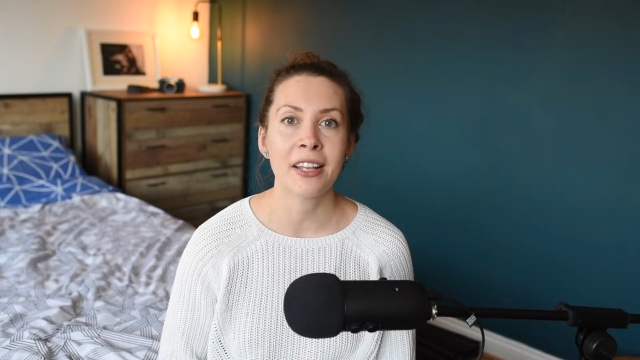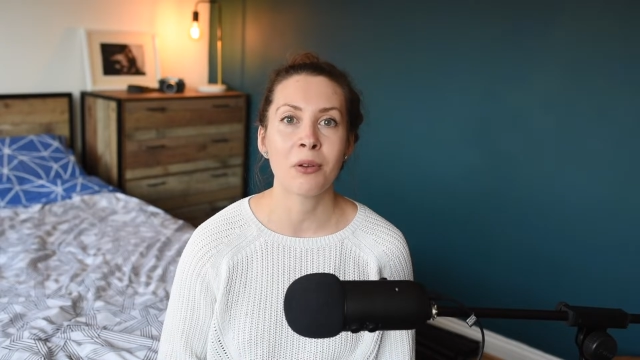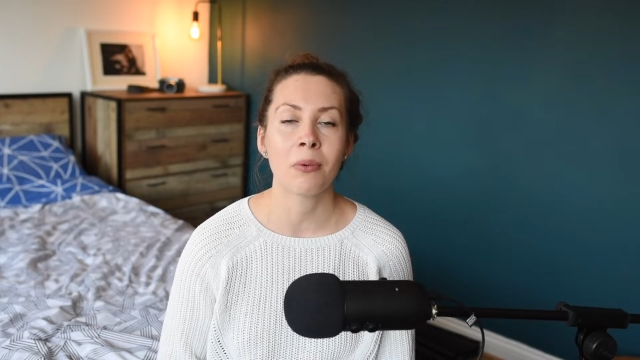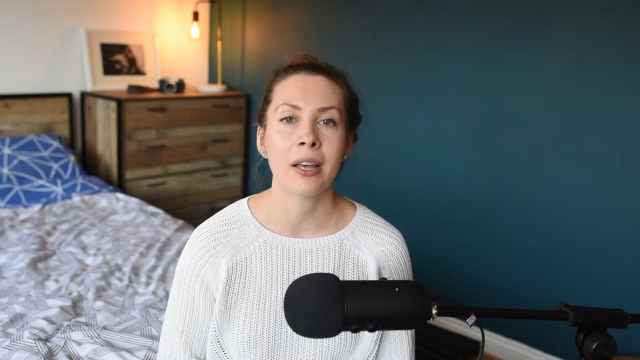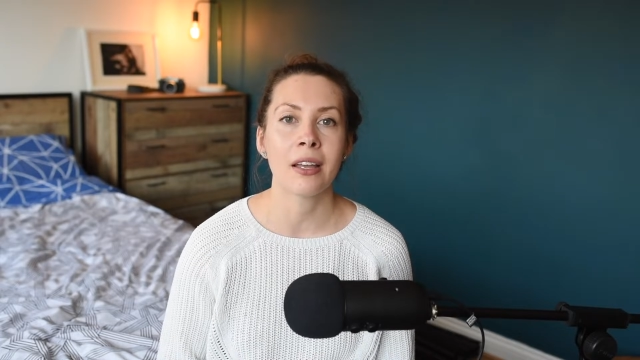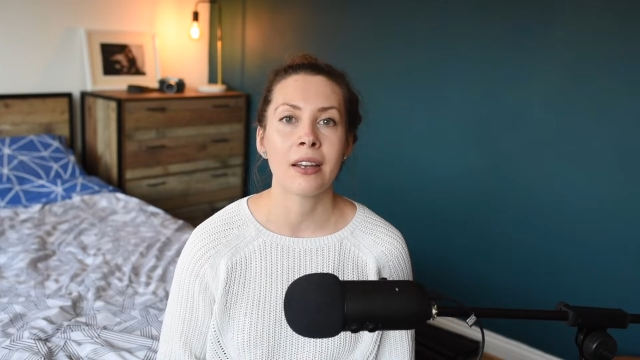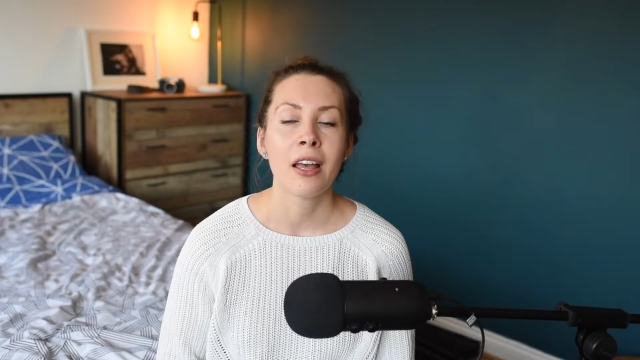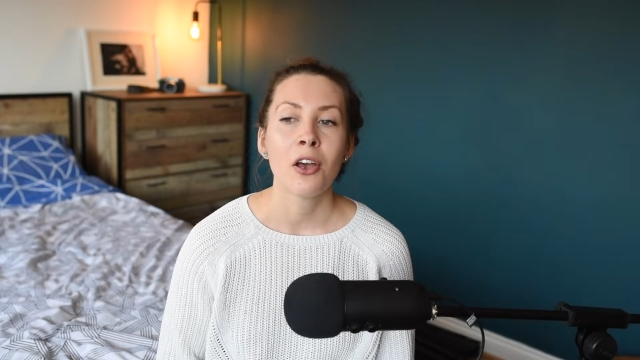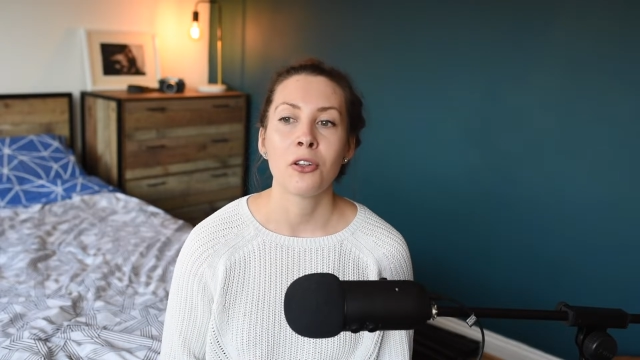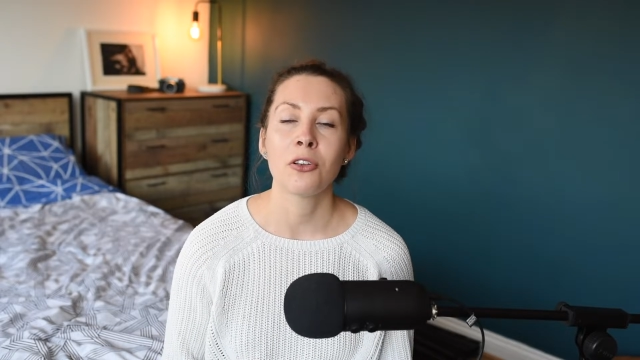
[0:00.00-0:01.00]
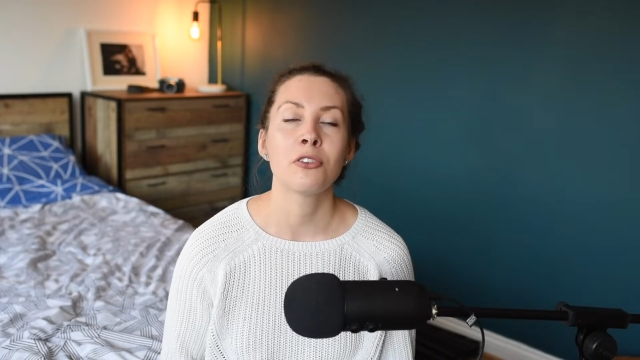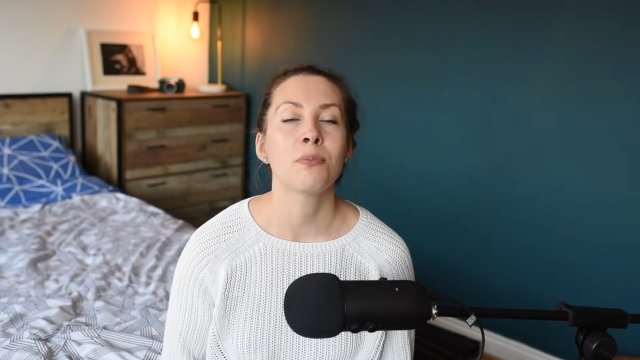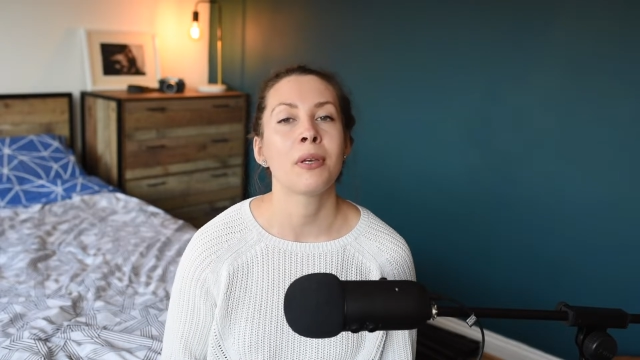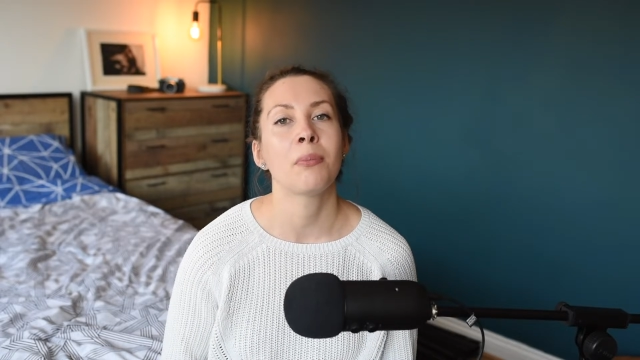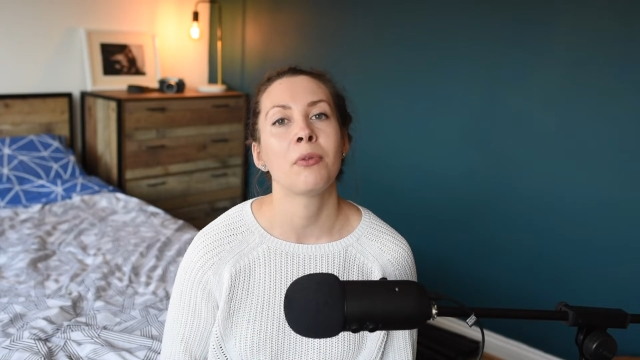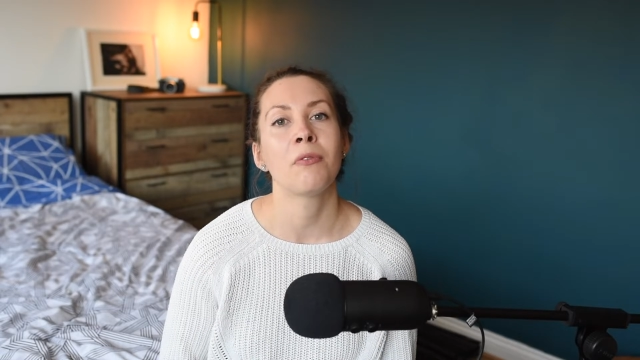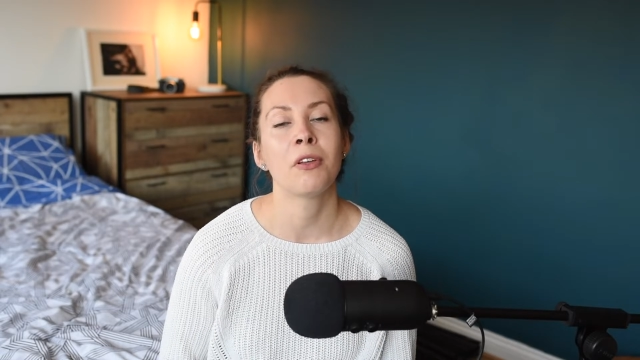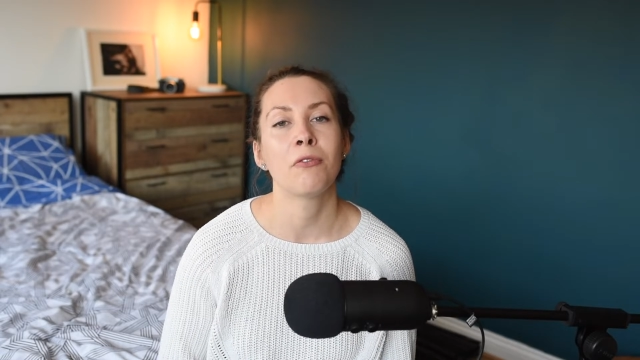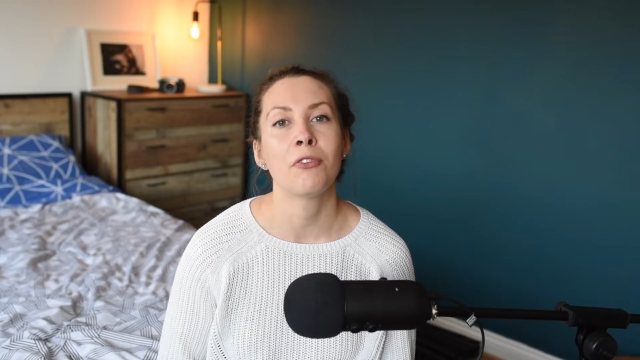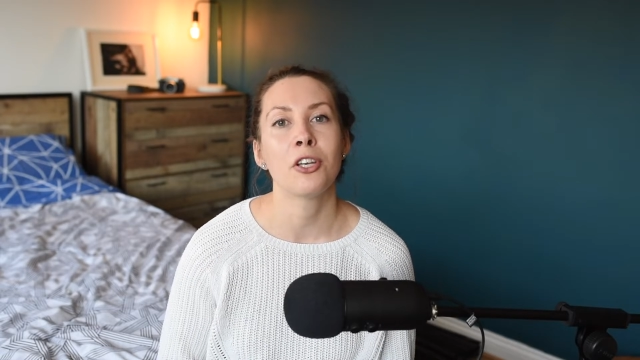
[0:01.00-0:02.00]
anywhere. On us people,
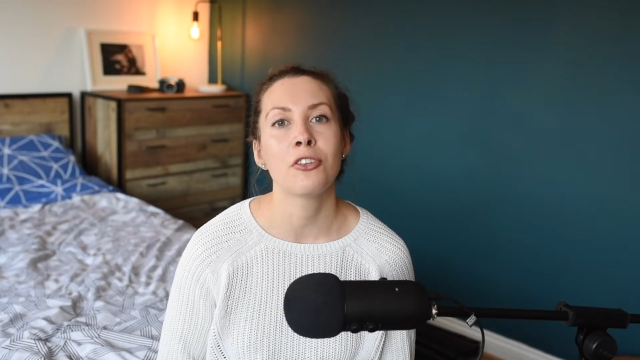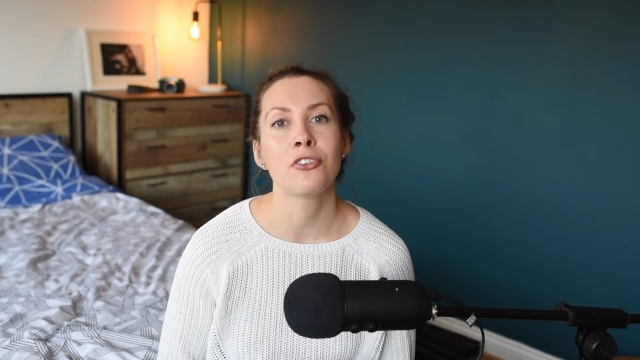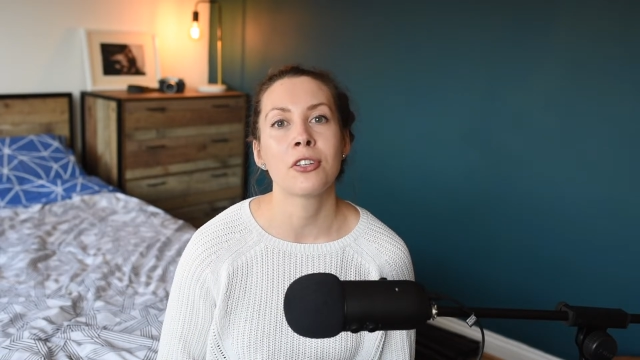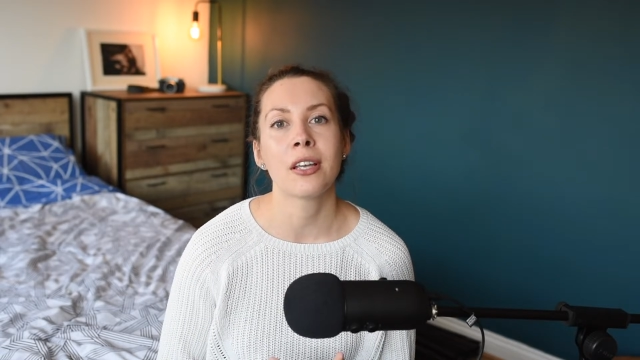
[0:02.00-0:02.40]
we've reached